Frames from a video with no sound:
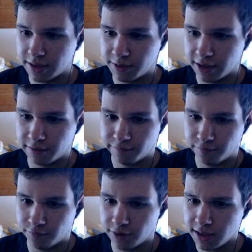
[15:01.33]
we get a
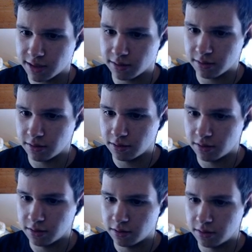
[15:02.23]
freeze?
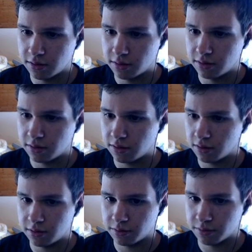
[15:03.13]

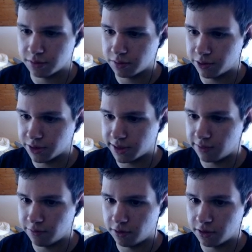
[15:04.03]
Oh, suppose
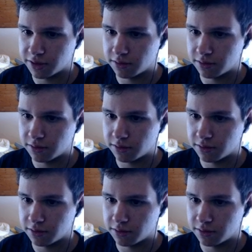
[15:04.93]
that works.